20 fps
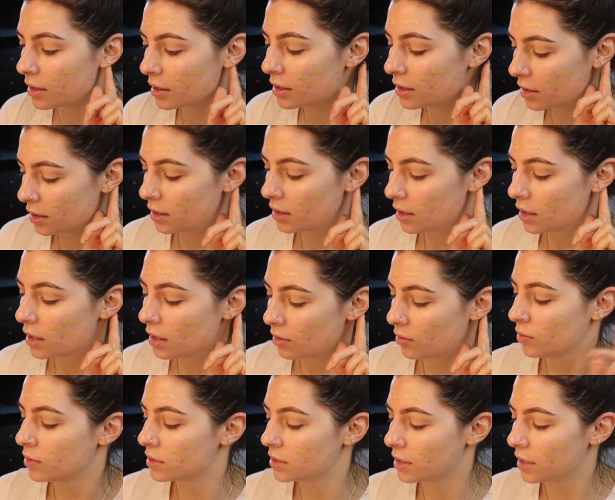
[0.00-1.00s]
it
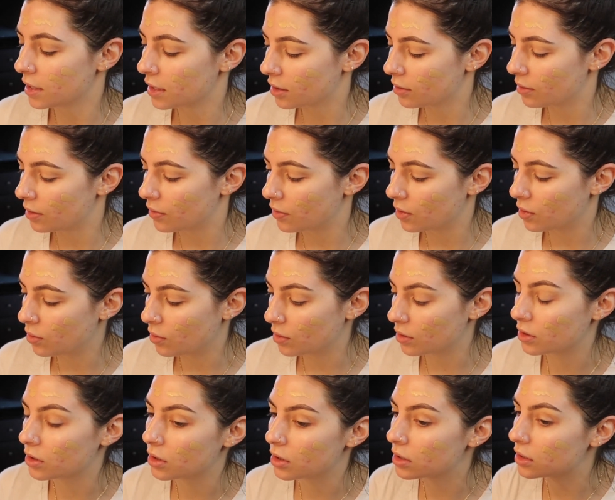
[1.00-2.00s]
wasn't like around the
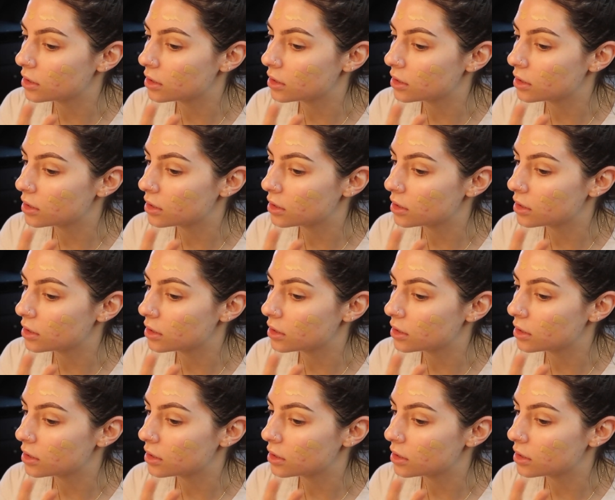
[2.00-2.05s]
corner